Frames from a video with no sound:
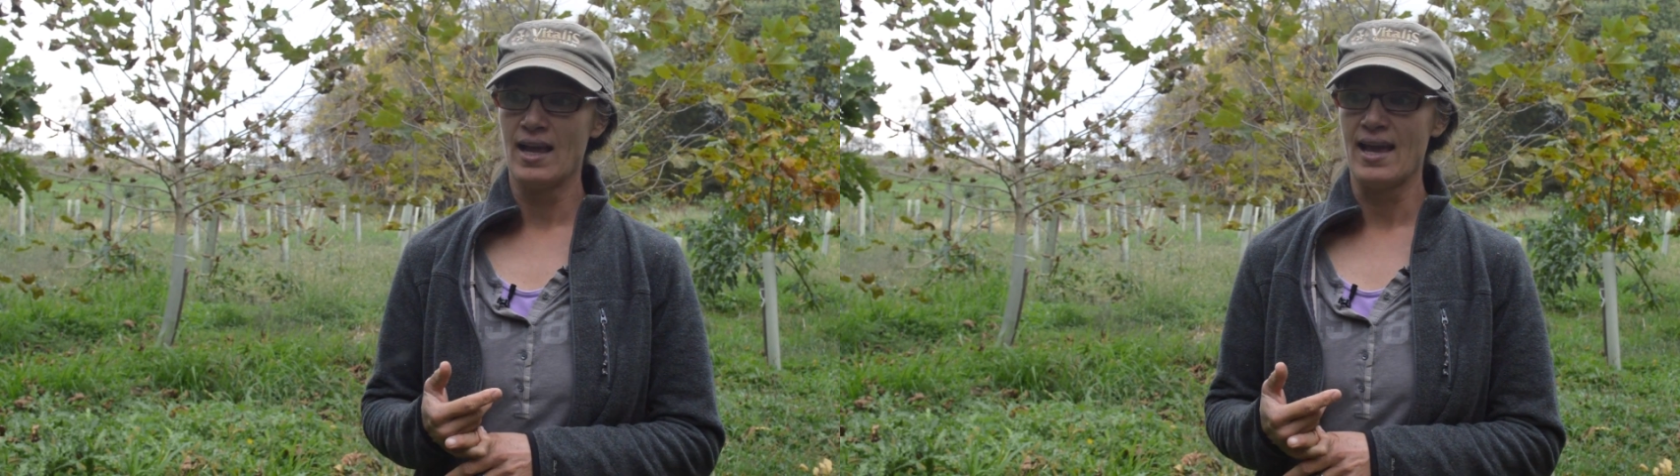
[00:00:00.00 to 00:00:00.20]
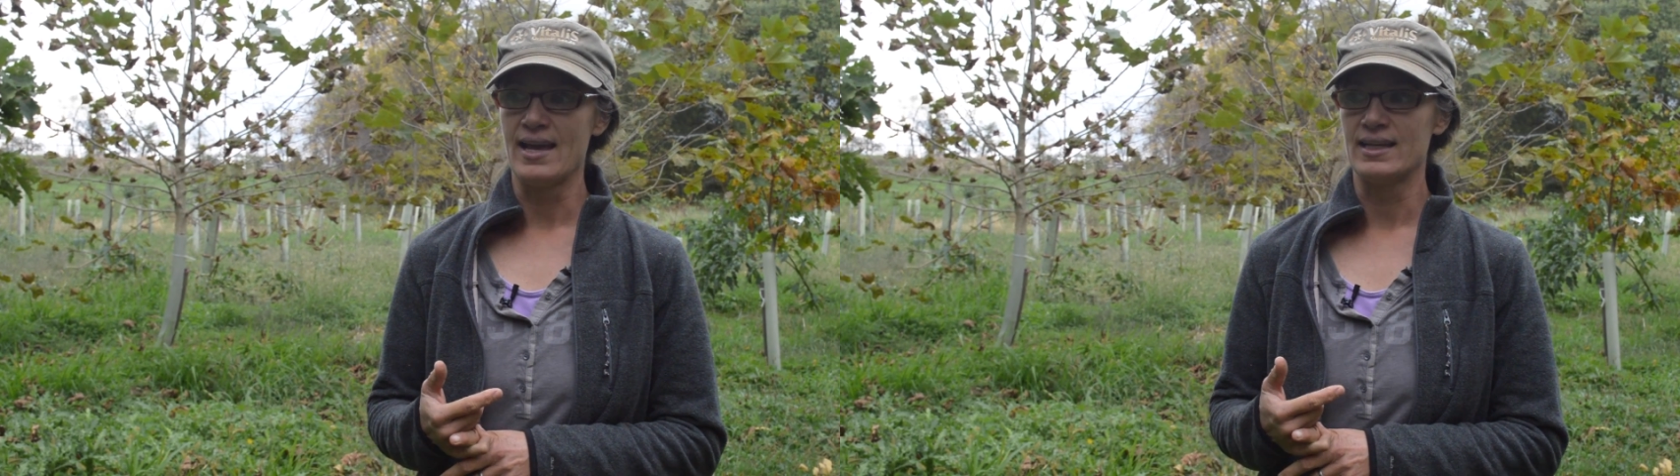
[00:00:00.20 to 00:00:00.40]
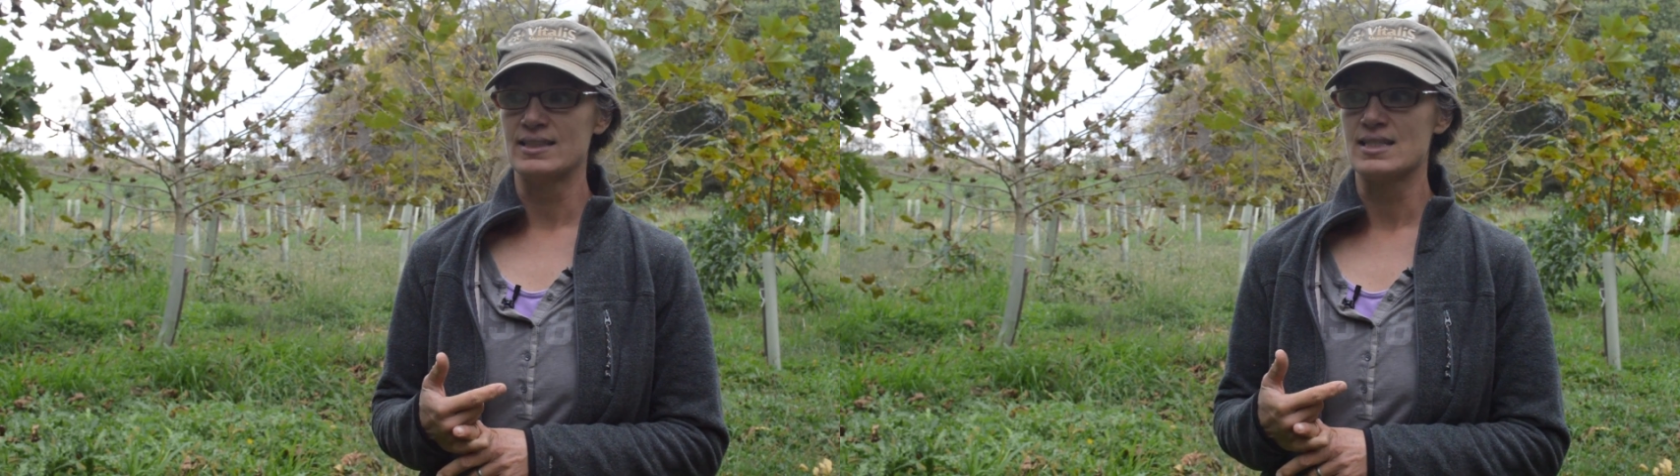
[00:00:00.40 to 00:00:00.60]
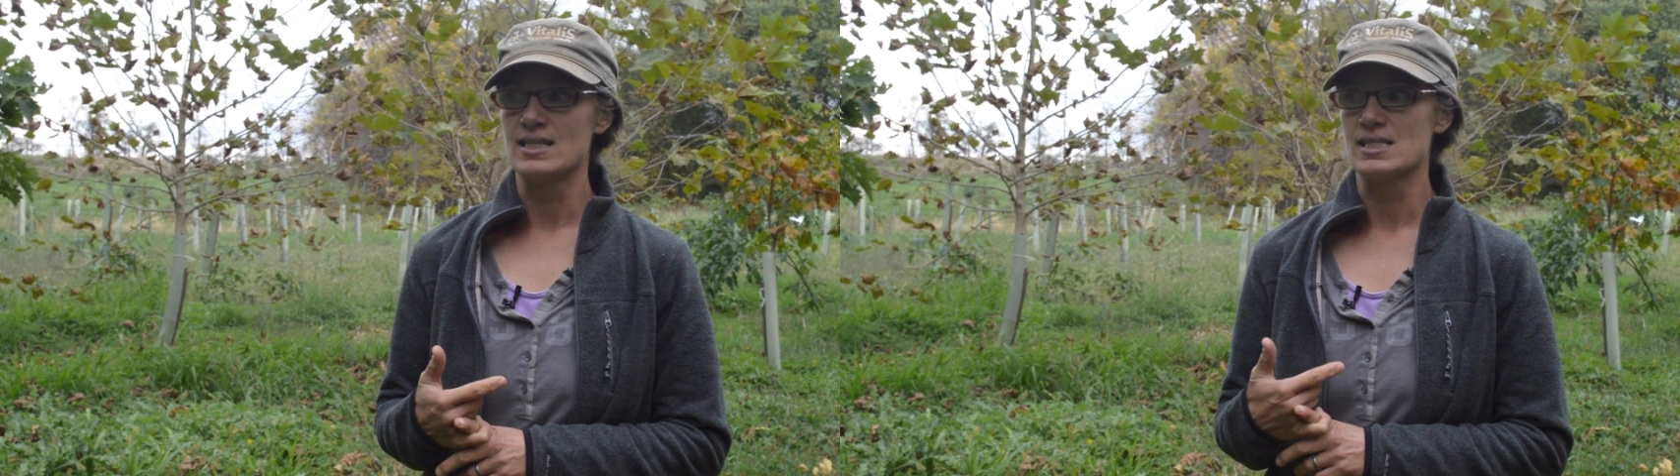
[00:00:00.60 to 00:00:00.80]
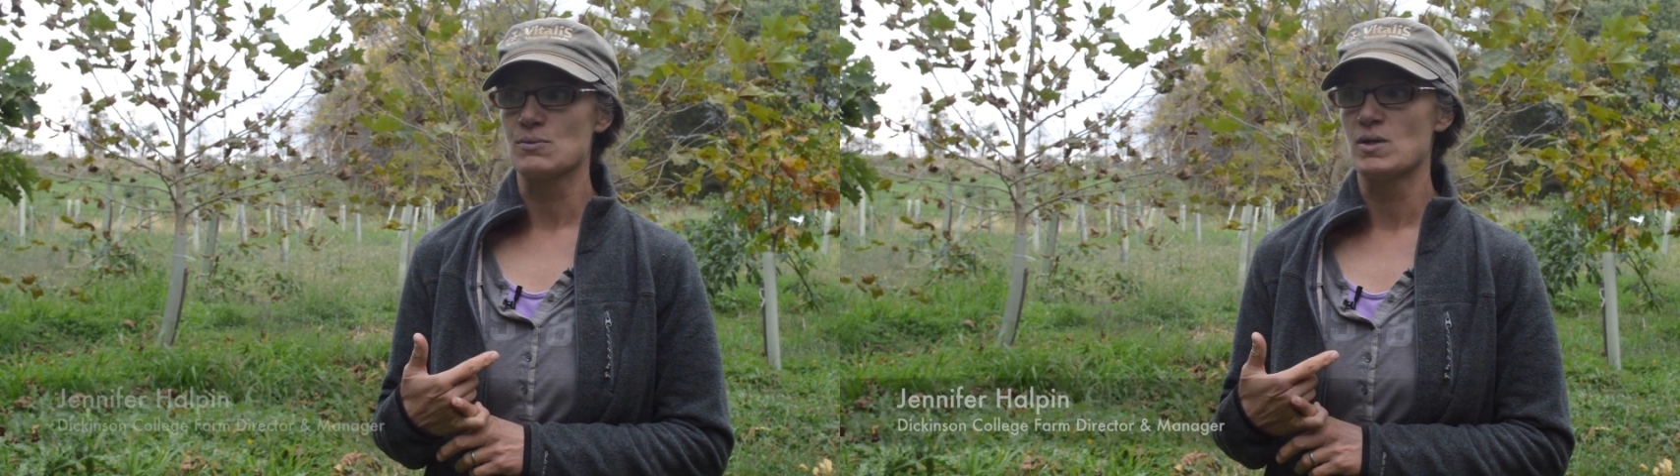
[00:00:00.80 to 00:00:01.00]
and
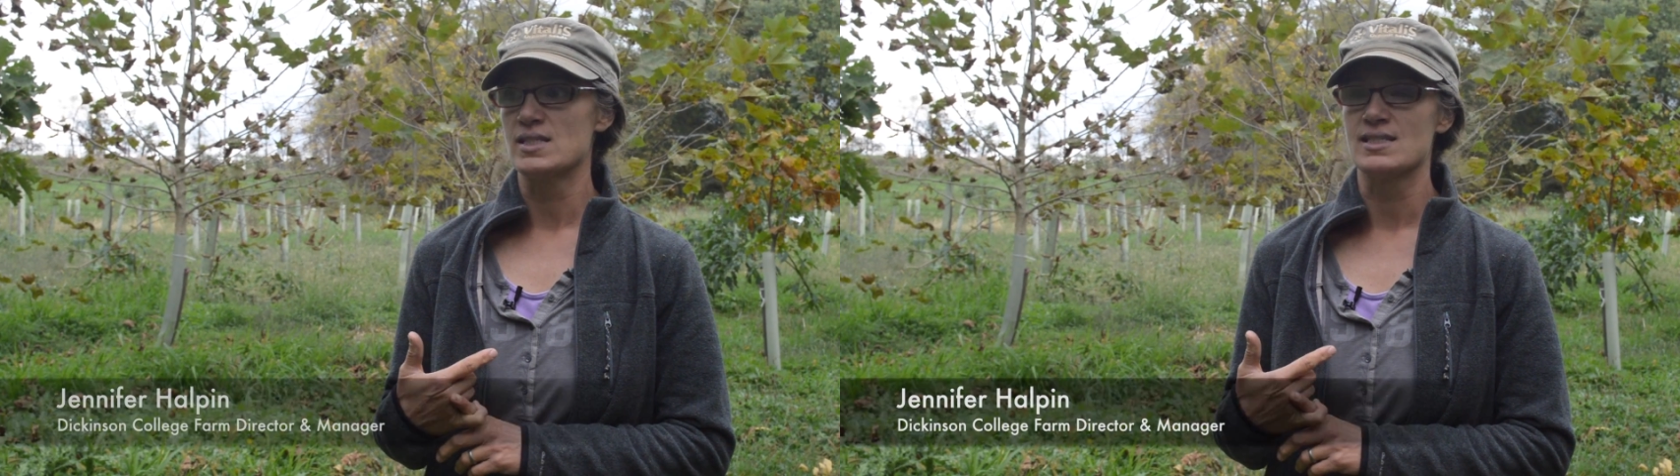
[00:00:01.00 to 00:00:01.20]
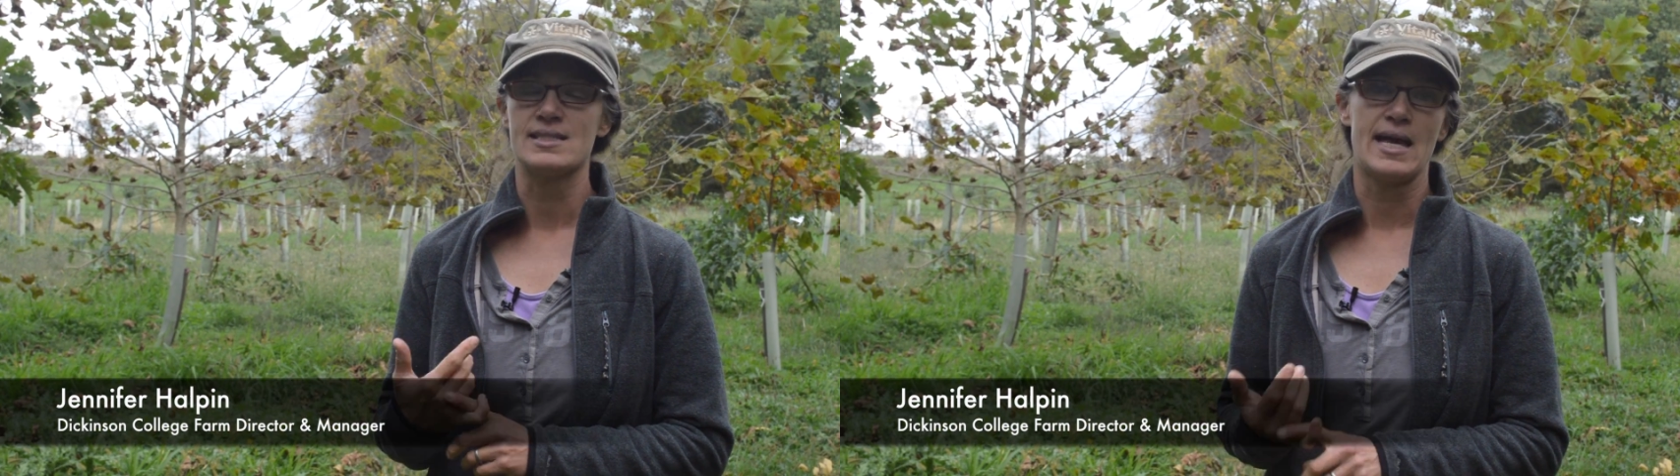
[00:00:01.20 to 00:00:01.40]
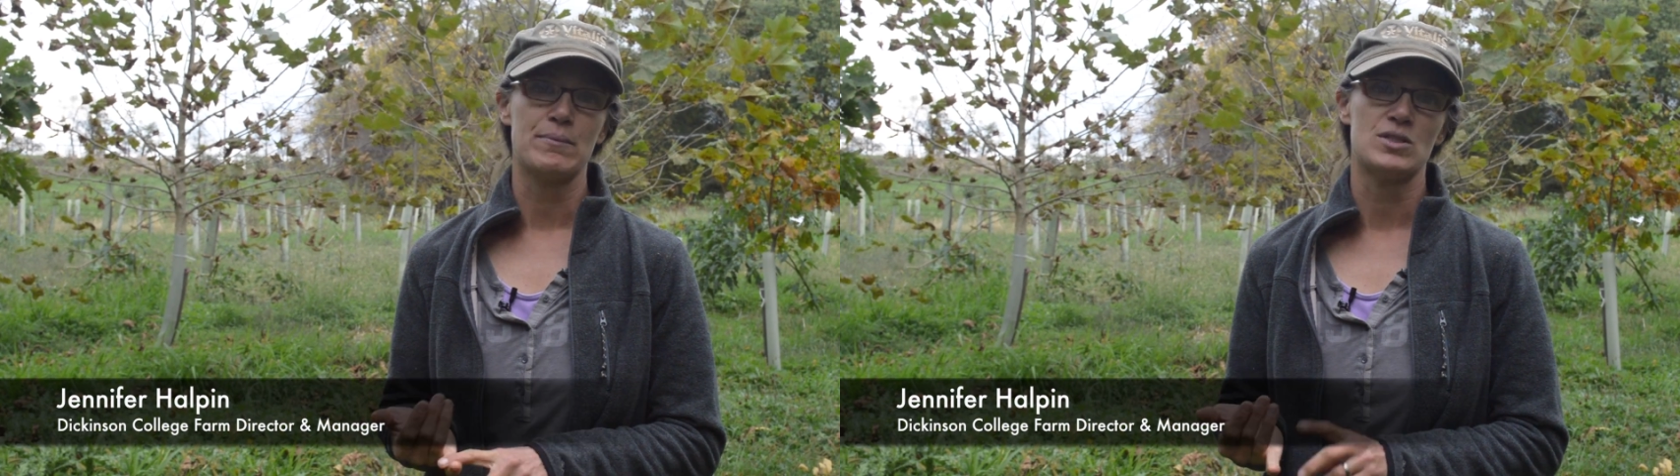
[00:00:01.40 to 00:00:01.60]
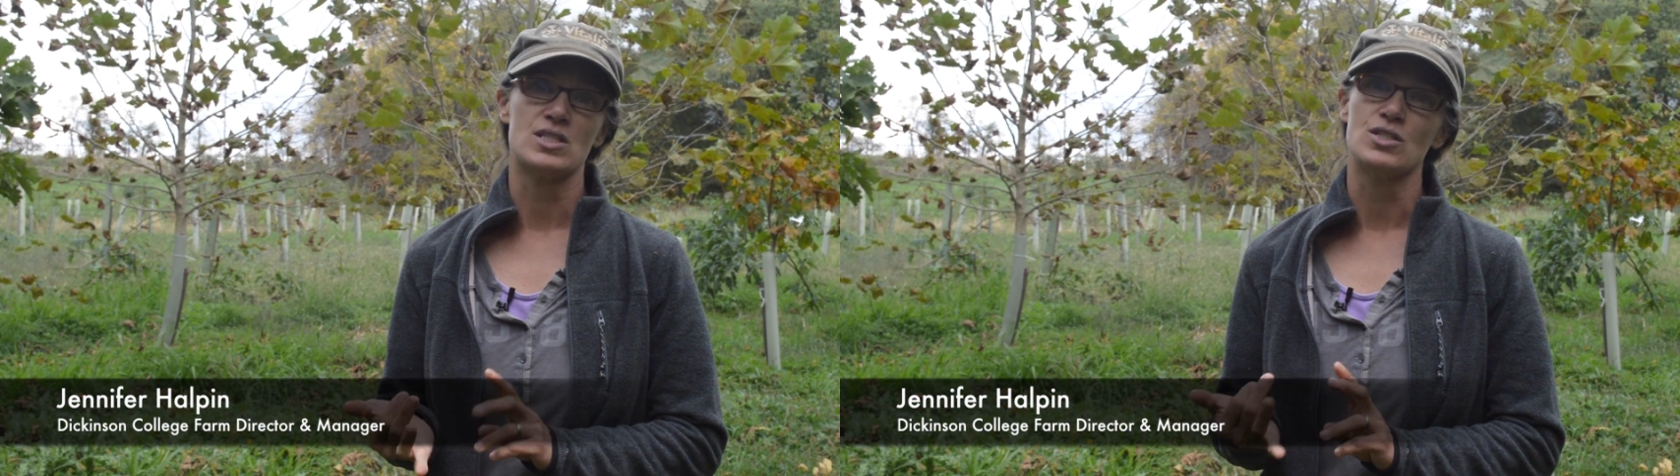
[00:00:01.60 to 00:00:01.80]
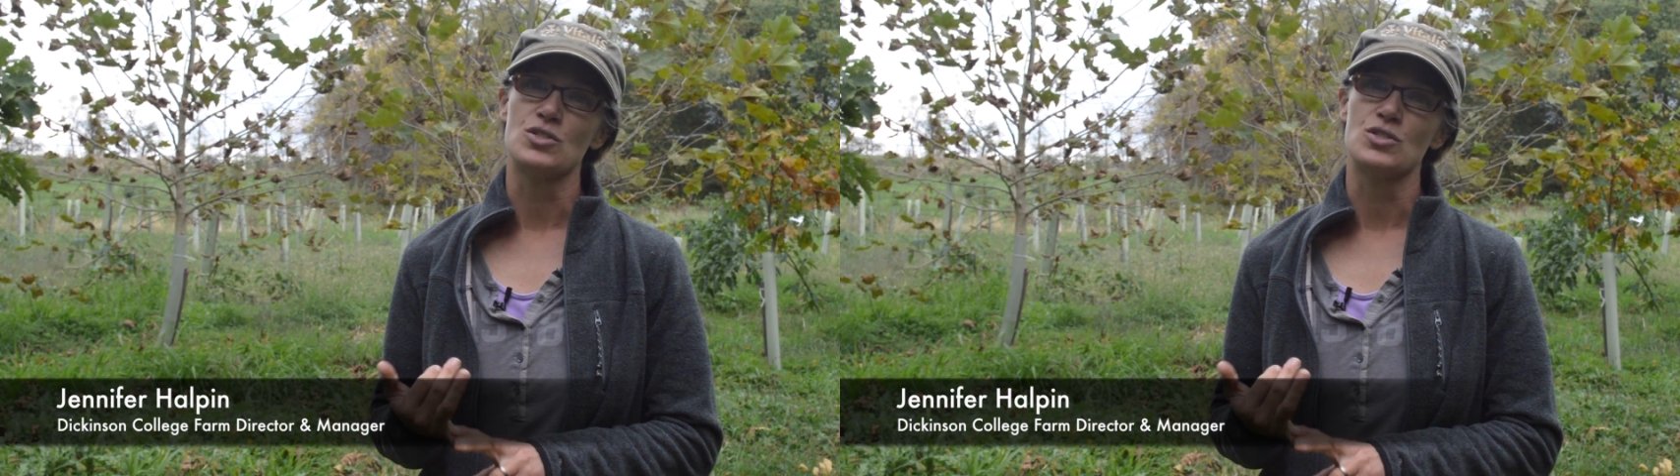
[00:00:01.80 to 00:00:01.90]
this was established in